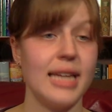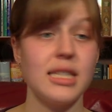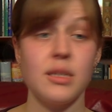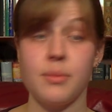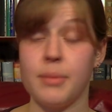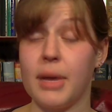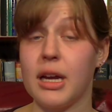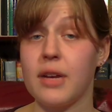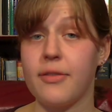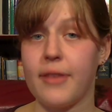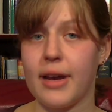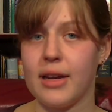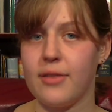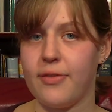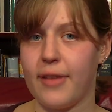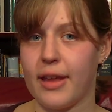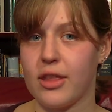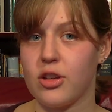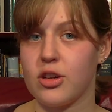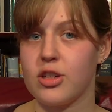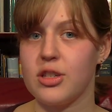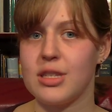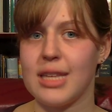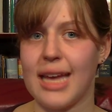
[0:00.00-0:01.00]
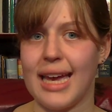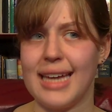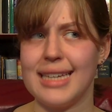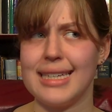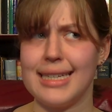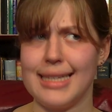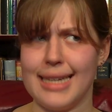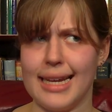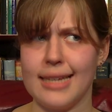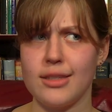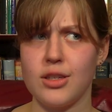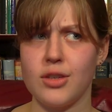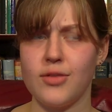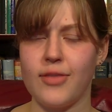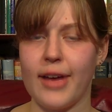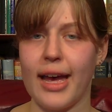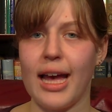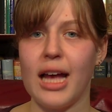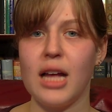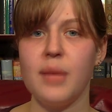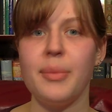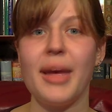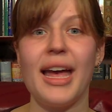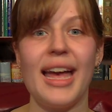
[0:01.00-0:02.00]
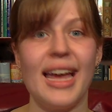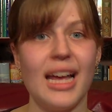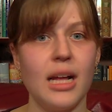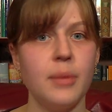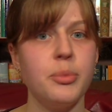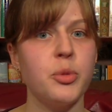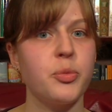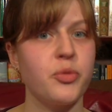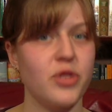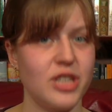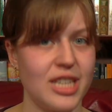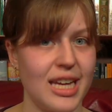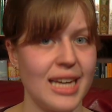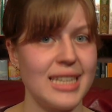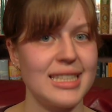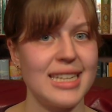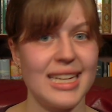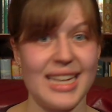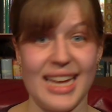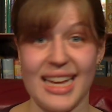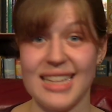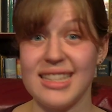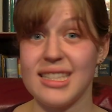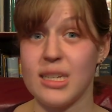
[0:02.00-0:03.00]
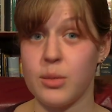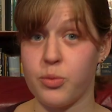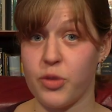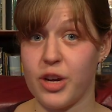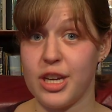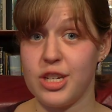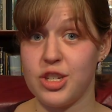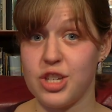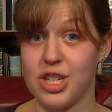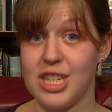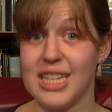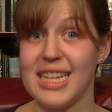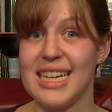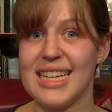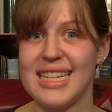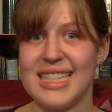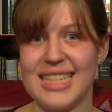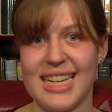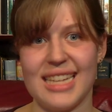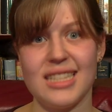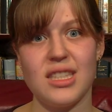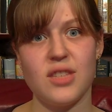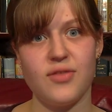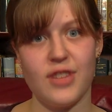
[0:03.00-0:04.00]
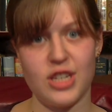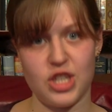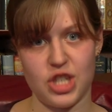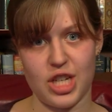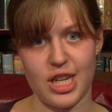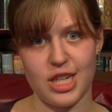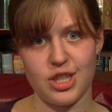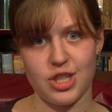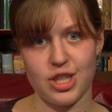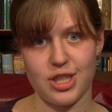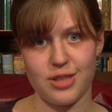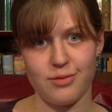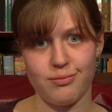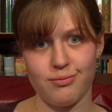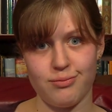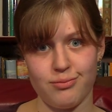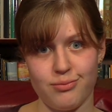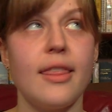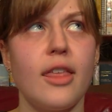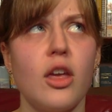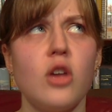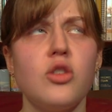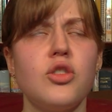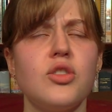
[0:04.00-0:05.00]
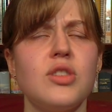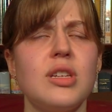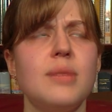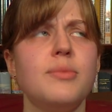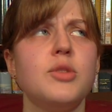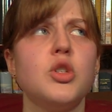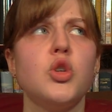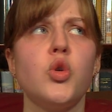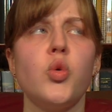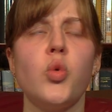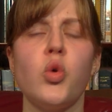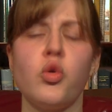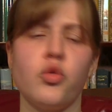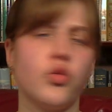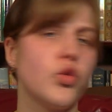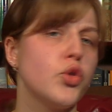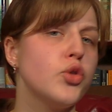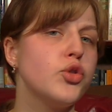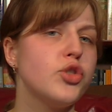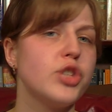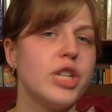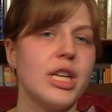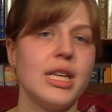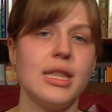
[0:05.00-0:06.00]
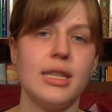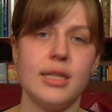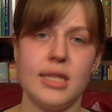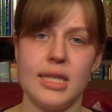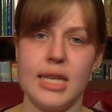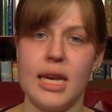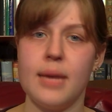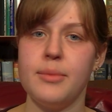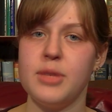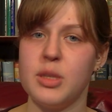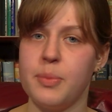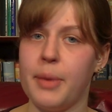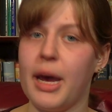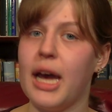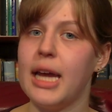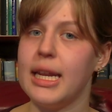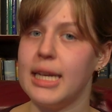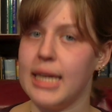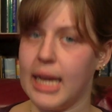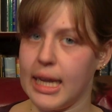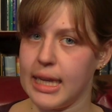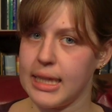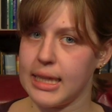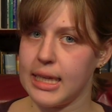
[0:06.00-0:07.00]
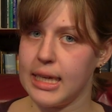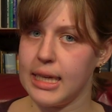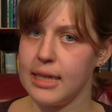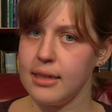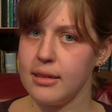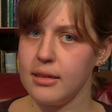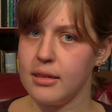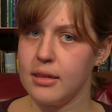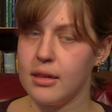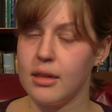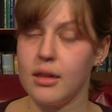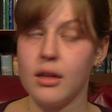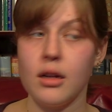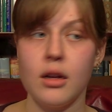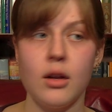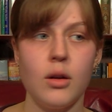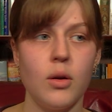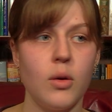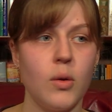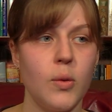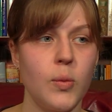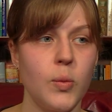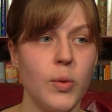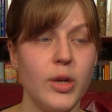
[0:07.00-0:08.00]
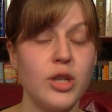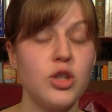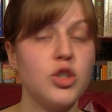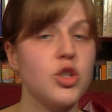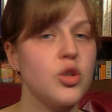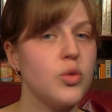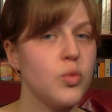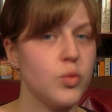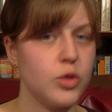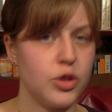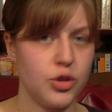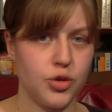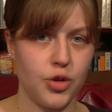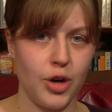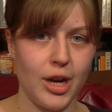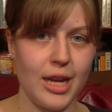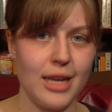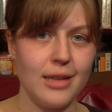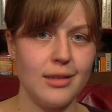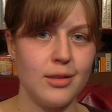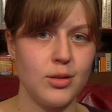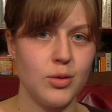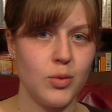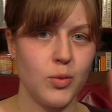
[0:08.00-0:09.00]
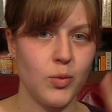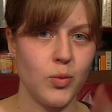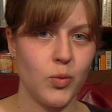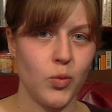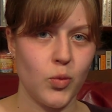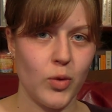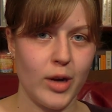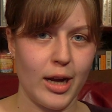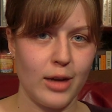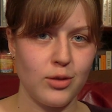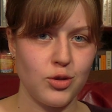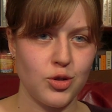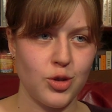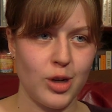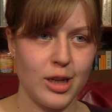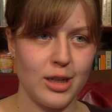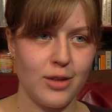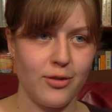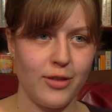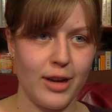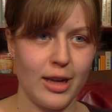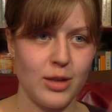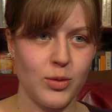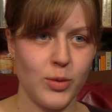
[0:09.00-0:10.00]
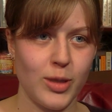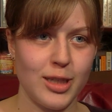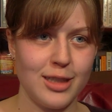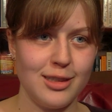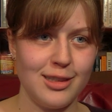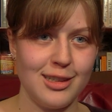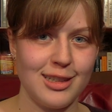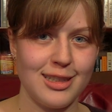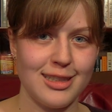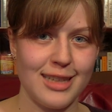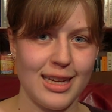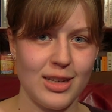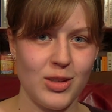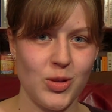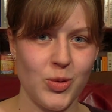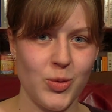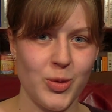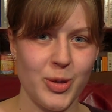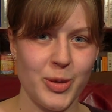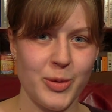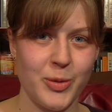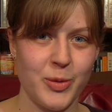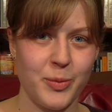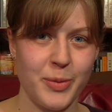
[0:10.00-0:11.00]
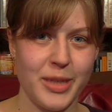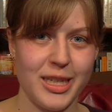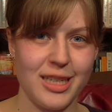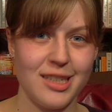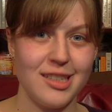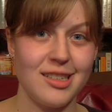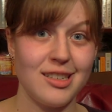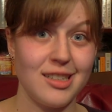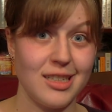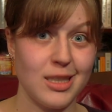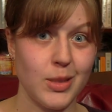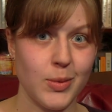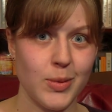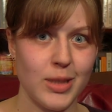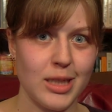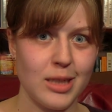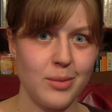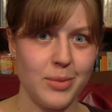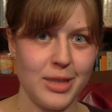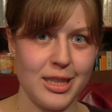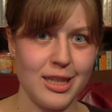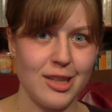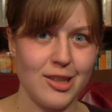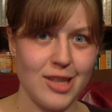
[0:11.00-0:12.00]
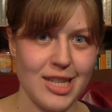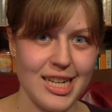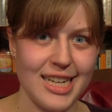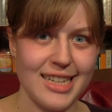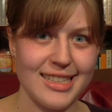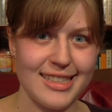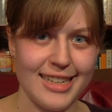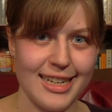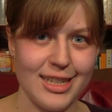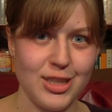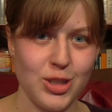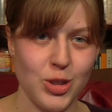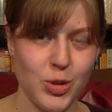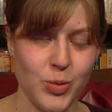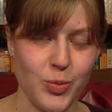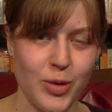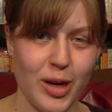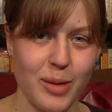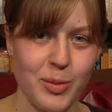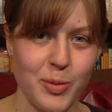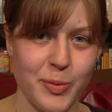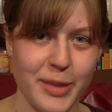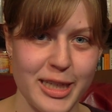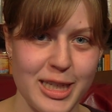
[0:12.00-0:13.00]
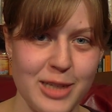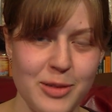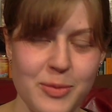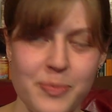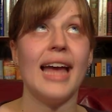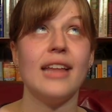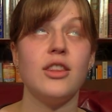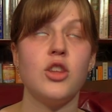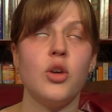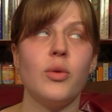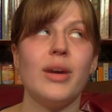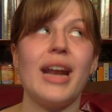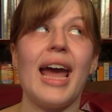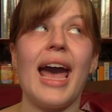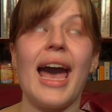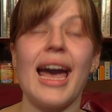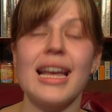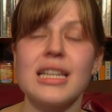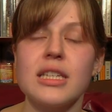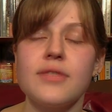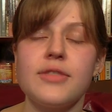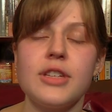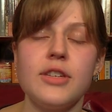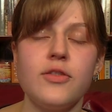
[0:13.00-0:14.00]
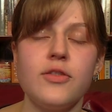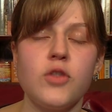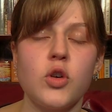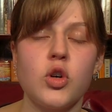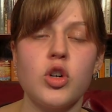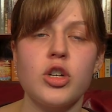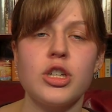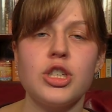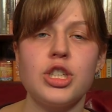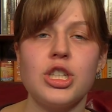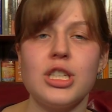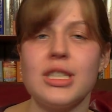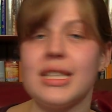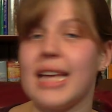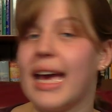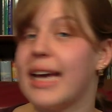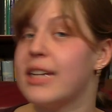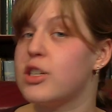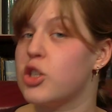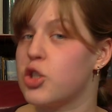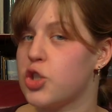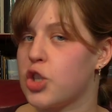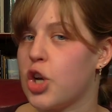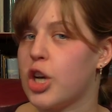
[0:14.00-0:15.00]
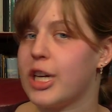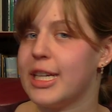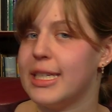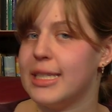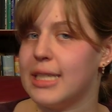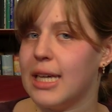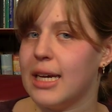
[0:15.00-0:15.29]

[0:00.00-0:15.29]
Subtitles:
And modified feathers and nasal valve help protect against abrasion in dense vegetation. They also seem to roost in the same spot nightly, which was great when I was trying to find one because I knew where it would be because it was going to be there the next day too, probably. And though it actively forages at dawn and